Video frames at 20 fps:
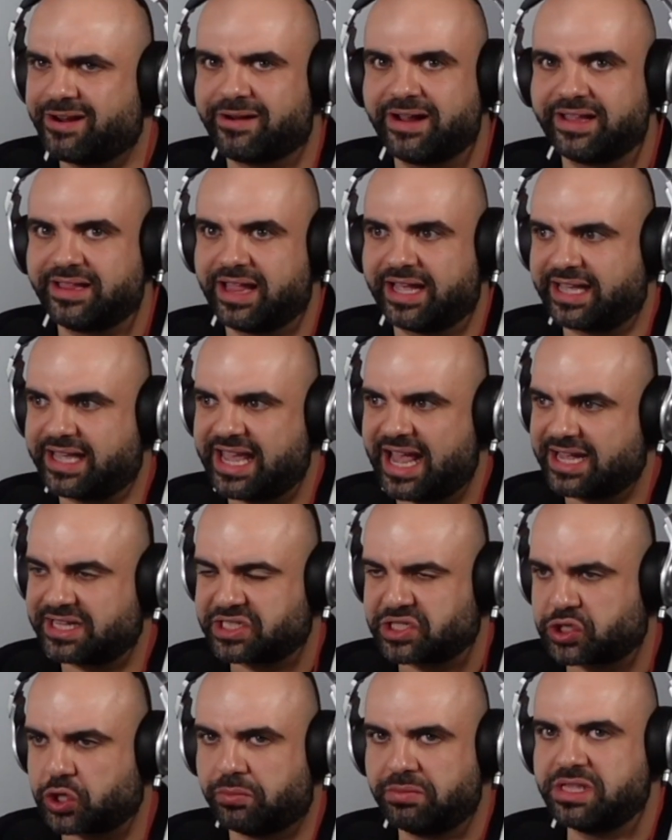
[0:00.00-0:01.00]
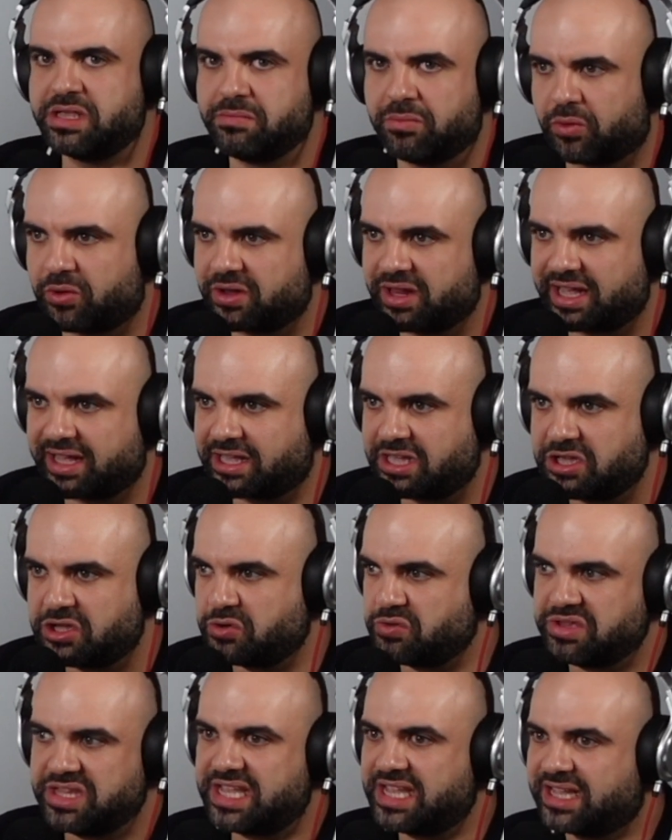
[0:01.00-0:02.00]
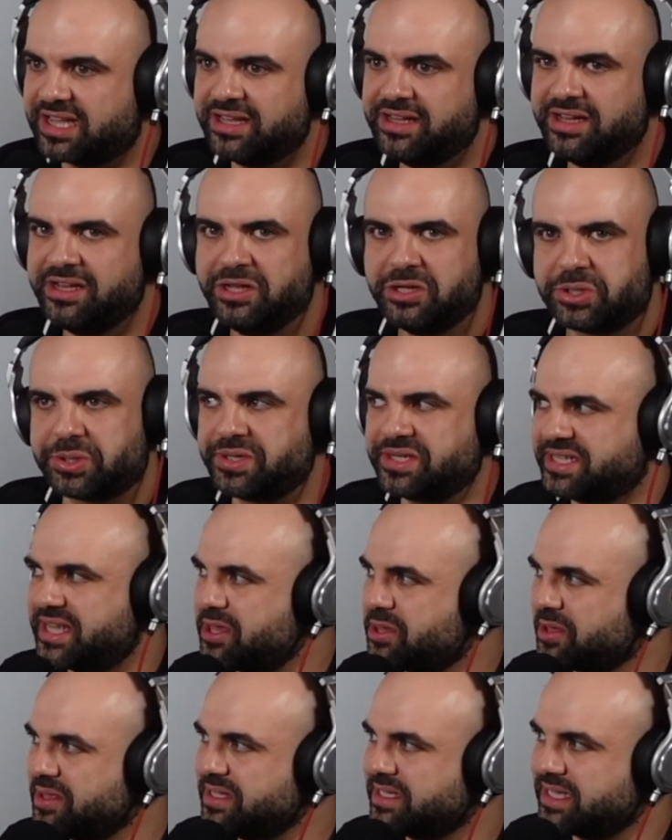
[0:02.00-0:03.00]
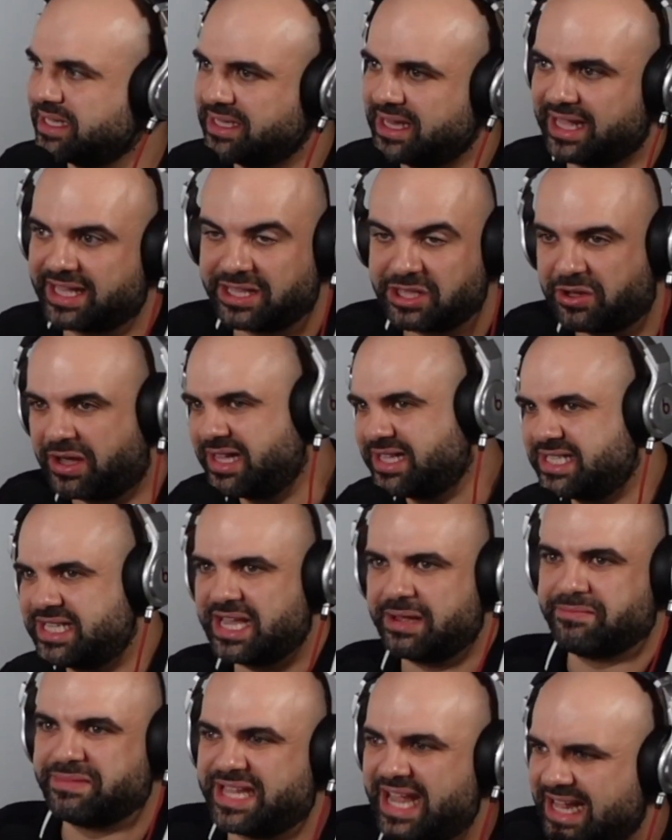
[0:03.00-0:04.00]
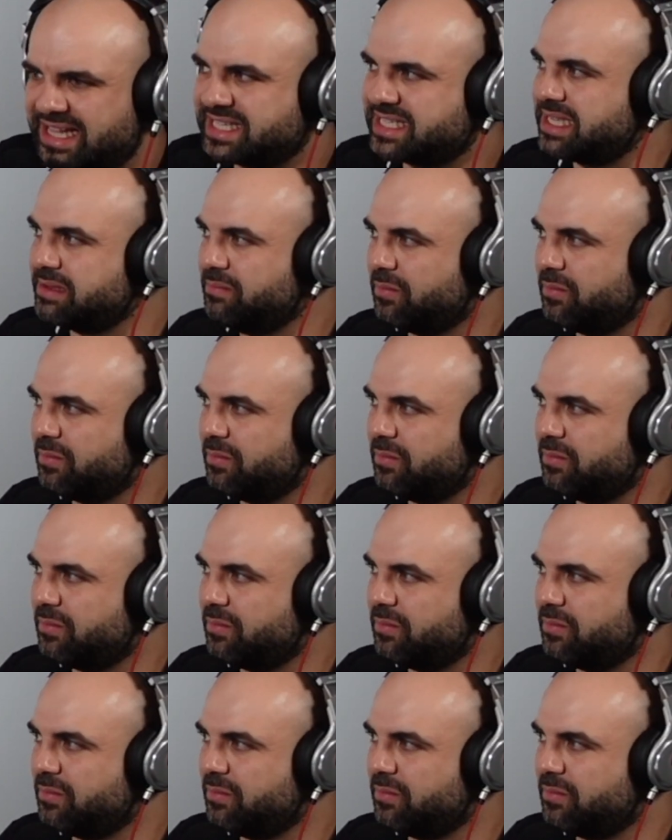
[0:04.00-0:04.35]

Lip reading: and like he has so many more like unique transitions, and like you can see him dancing